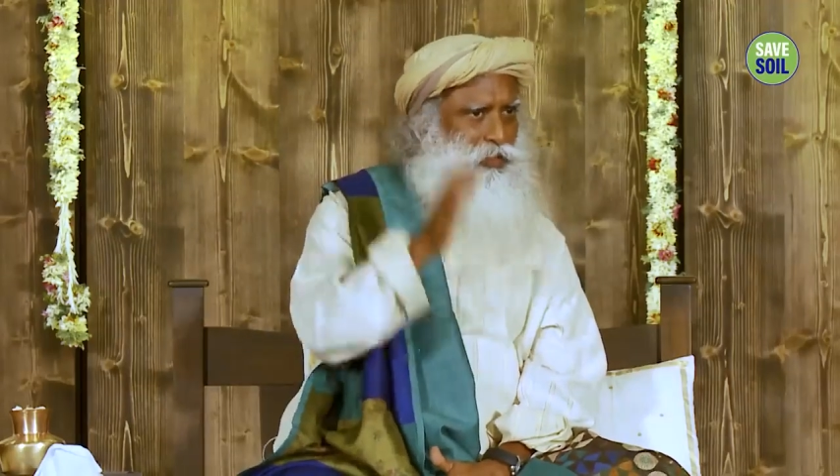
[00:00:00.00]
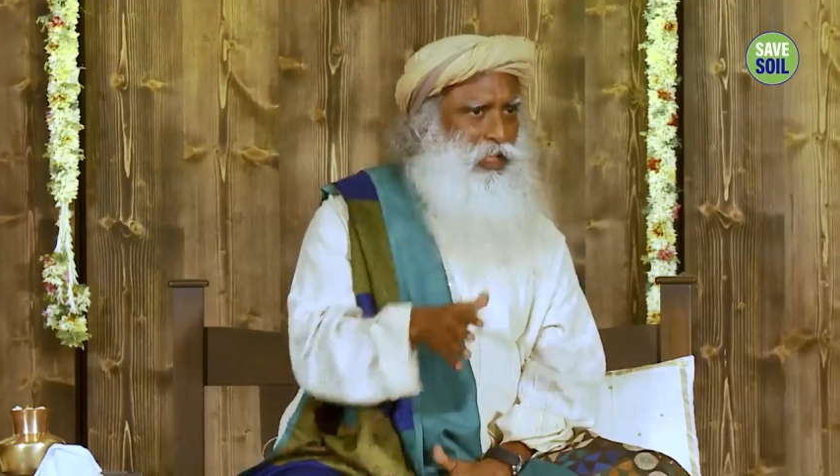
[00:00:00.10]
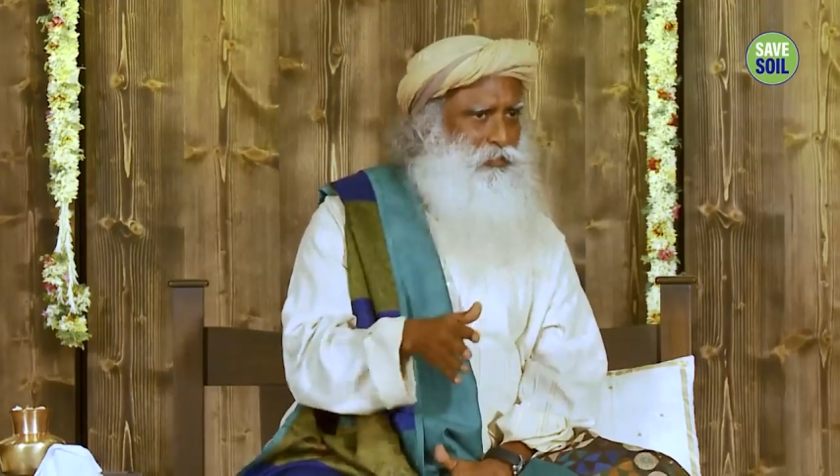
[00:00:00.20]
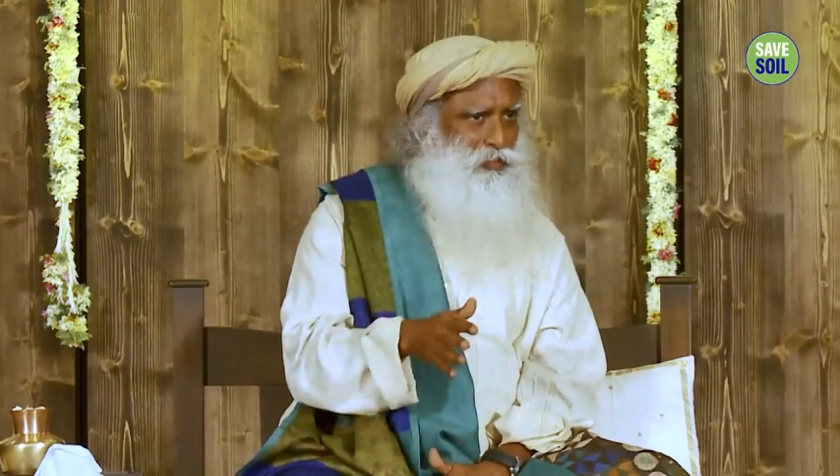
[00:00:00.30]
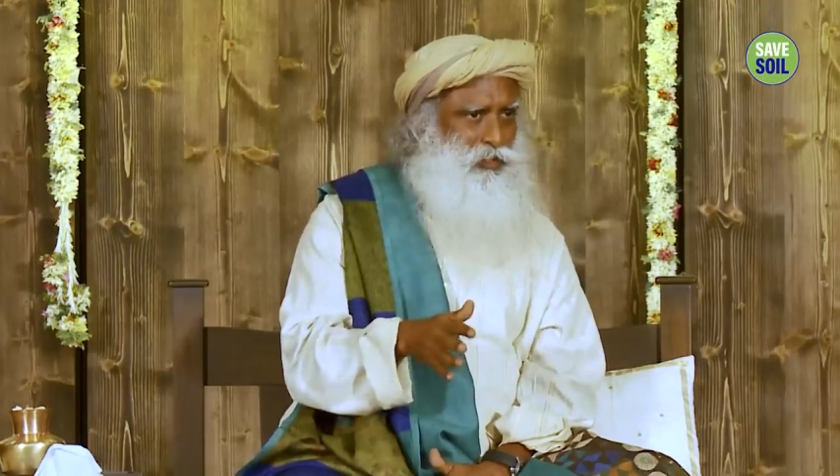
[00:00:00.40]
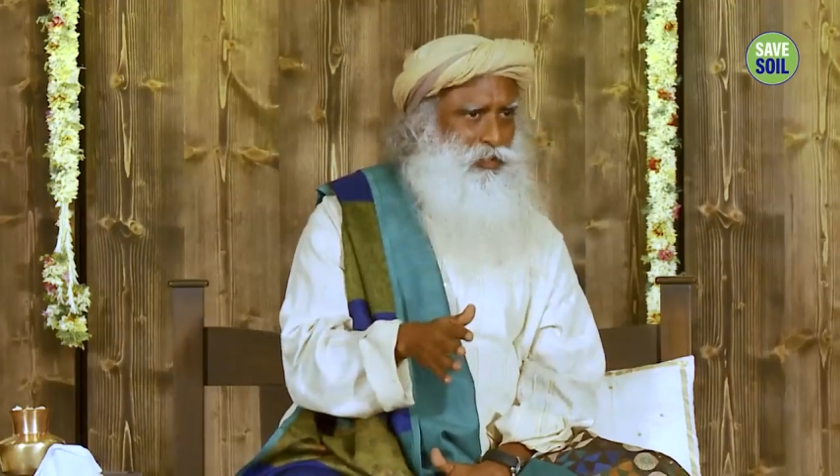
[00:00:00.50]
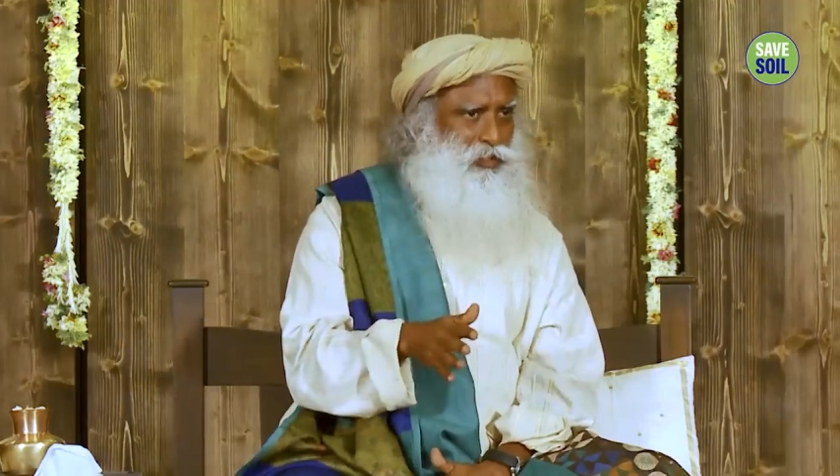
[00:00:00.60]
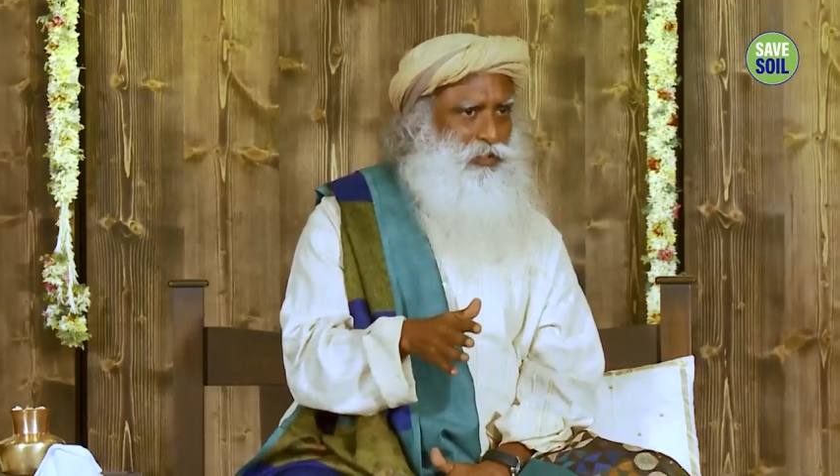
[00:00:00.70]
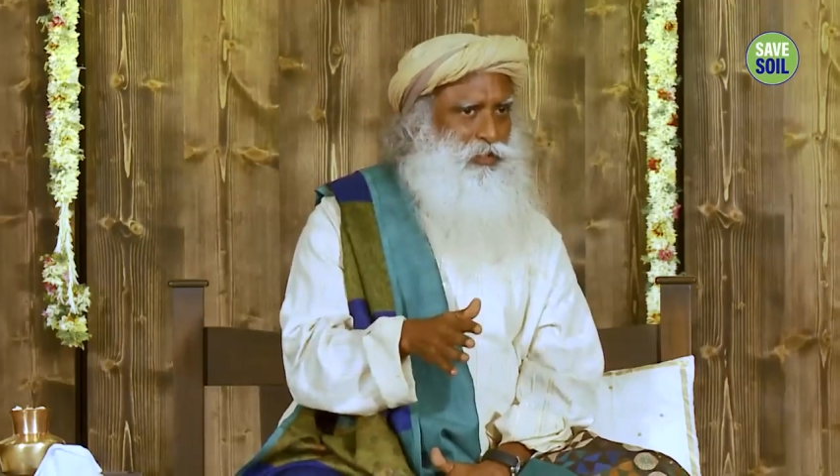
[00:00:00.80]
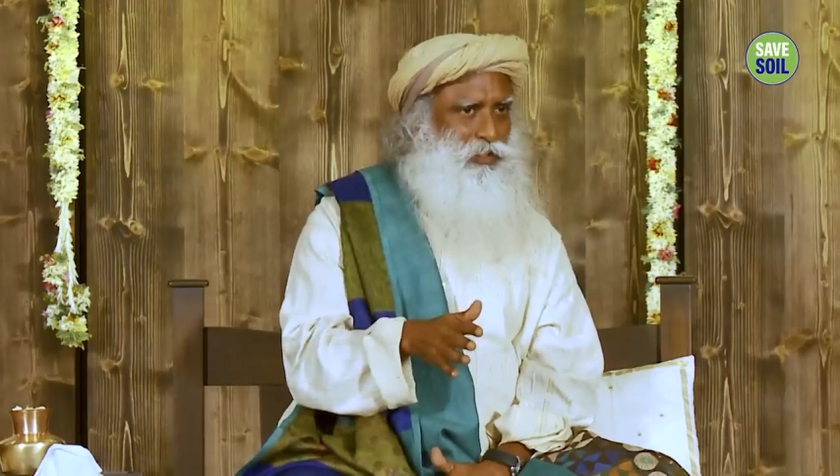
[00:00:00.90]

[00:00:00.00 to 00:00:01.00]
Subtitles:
your life on it.